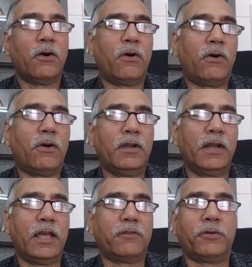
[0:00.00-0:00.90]

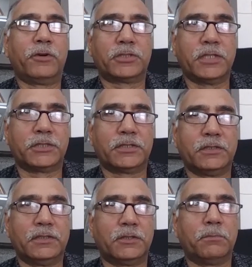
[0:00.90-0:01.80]
All Air Force
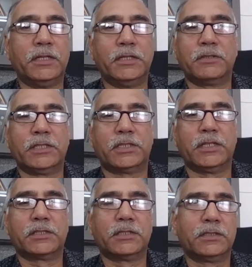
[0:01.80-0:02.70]
stations or military
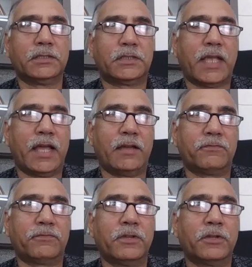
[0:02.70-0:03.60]
stations
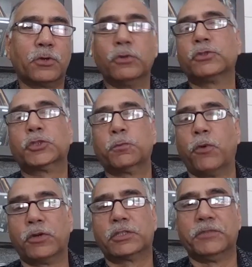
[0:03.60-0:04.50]
have good
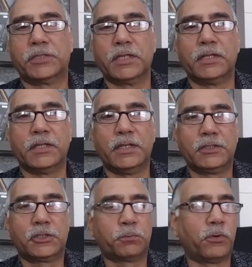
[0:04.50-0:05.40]
sports
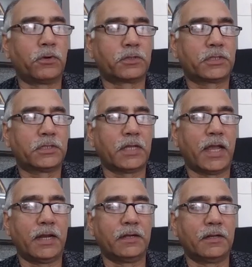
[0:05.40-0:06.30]
facilities. Sports
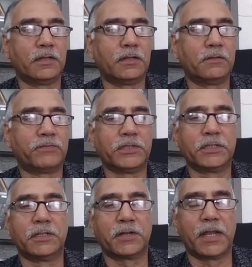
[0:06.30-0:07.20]
and
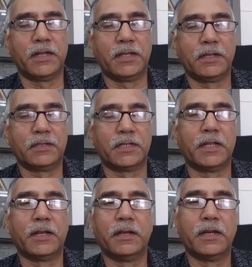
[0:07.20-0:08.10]
physical training is
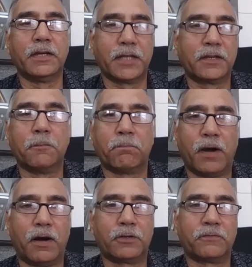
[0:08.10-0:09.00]
an integral
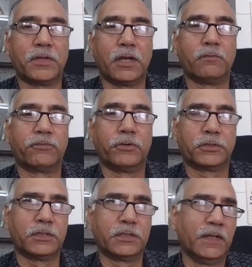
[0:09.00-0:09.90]
part of the armed
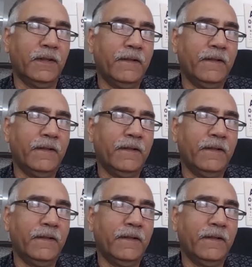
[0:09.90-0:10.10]
forces.